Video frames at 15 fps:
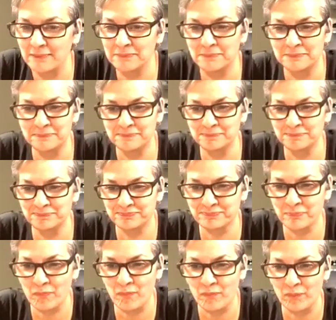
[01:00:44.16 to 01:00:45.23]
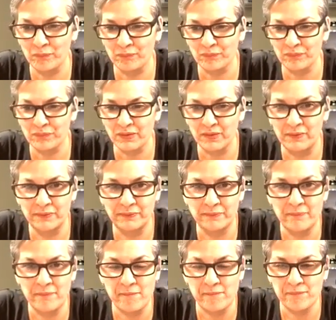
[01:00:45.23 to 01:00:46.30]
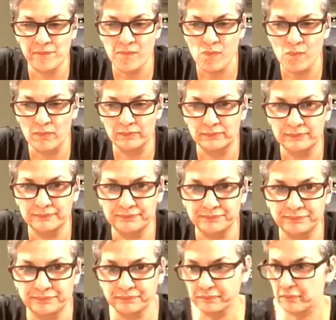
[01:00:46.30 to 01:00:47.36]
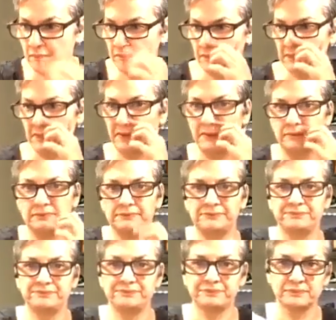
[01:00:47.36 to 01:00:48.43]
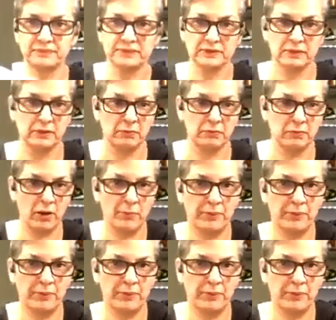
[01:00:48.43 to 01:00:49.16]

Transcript: just going to go ahead and we're going to